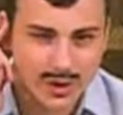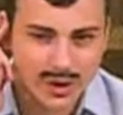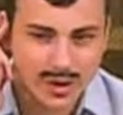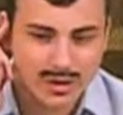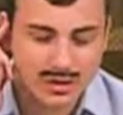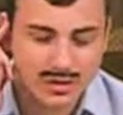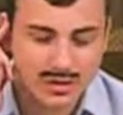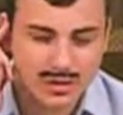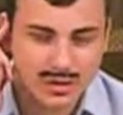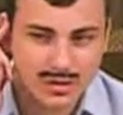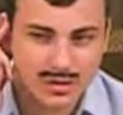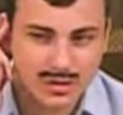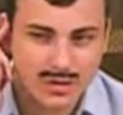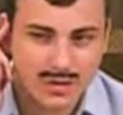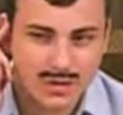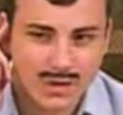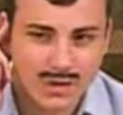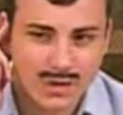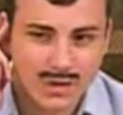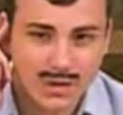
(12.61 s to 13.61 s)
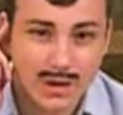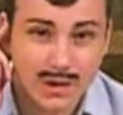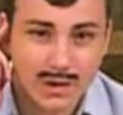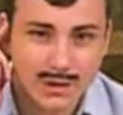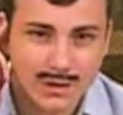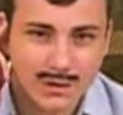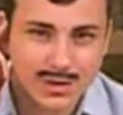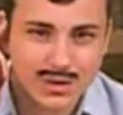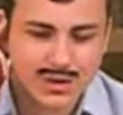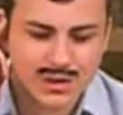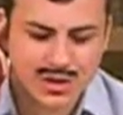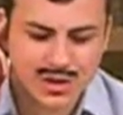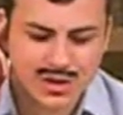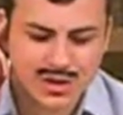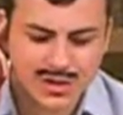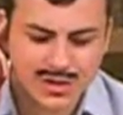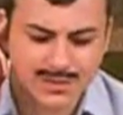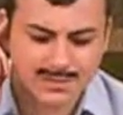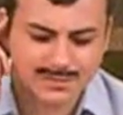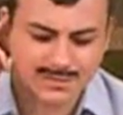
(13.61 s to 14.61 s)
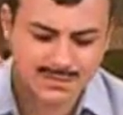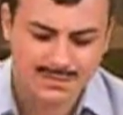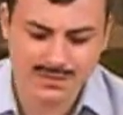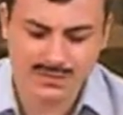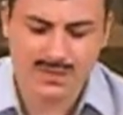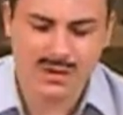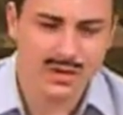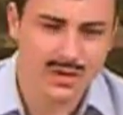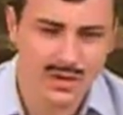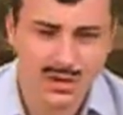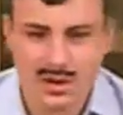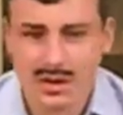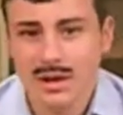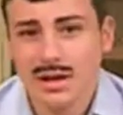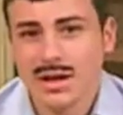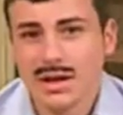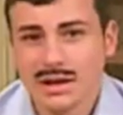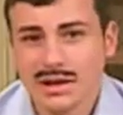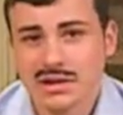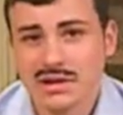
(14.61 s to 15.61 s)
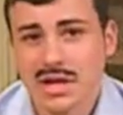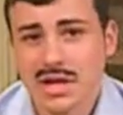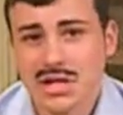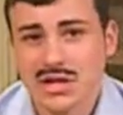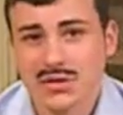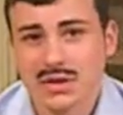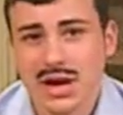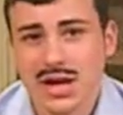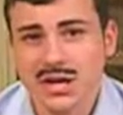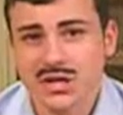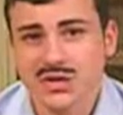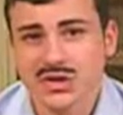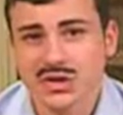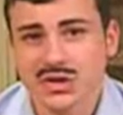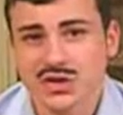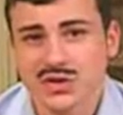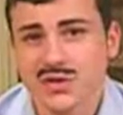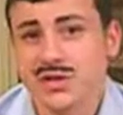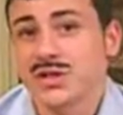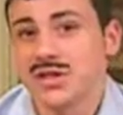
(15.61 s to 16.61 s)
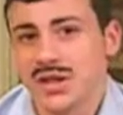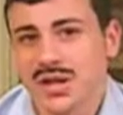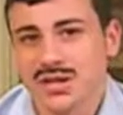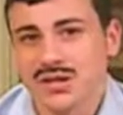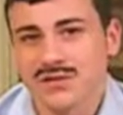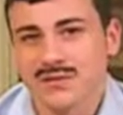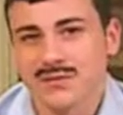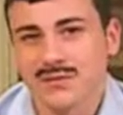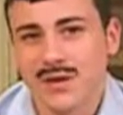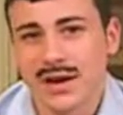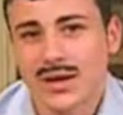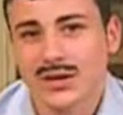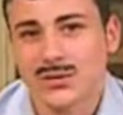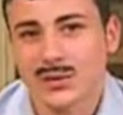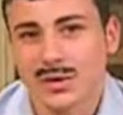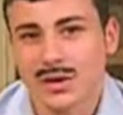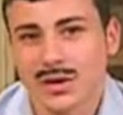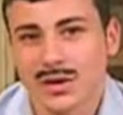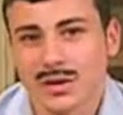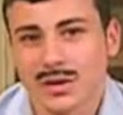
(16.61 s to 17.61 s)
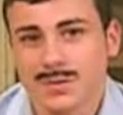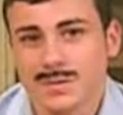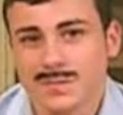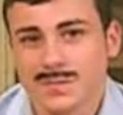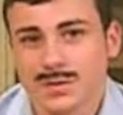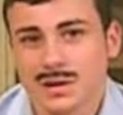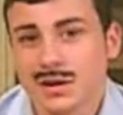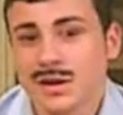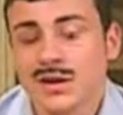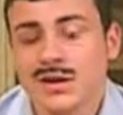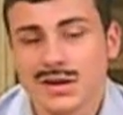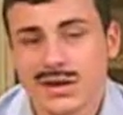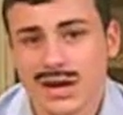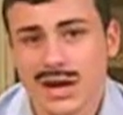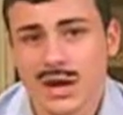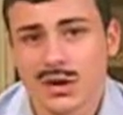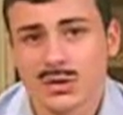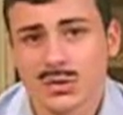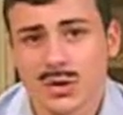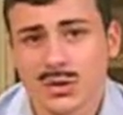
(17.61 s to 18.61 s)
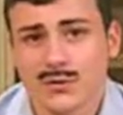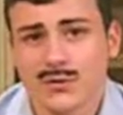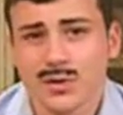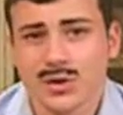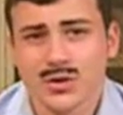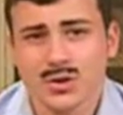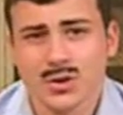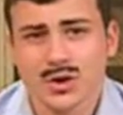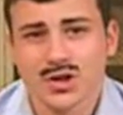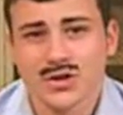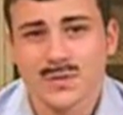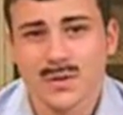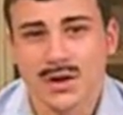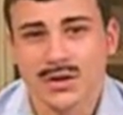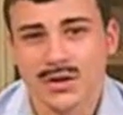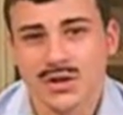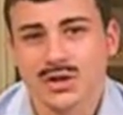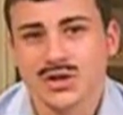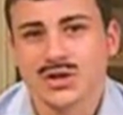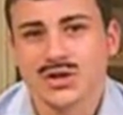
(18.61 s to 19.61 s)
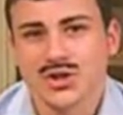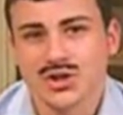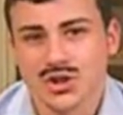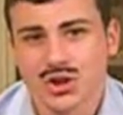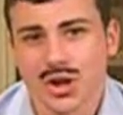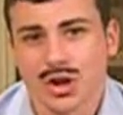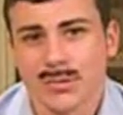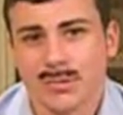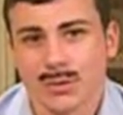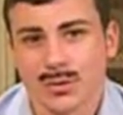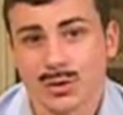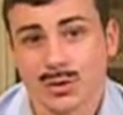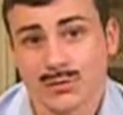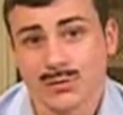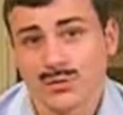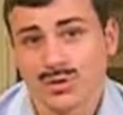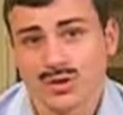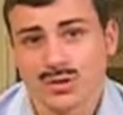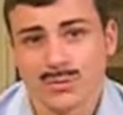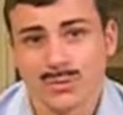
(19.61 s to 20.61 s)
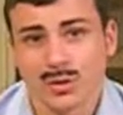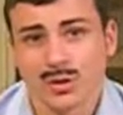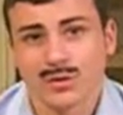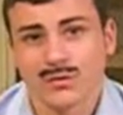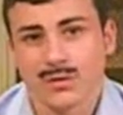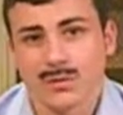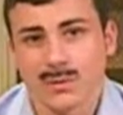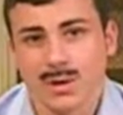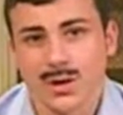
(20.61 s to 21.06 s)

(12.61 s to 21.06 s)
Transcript: Wait, this just in. Laser eye surgery does in fact work. Now to our field correspondent, John Borg, for some more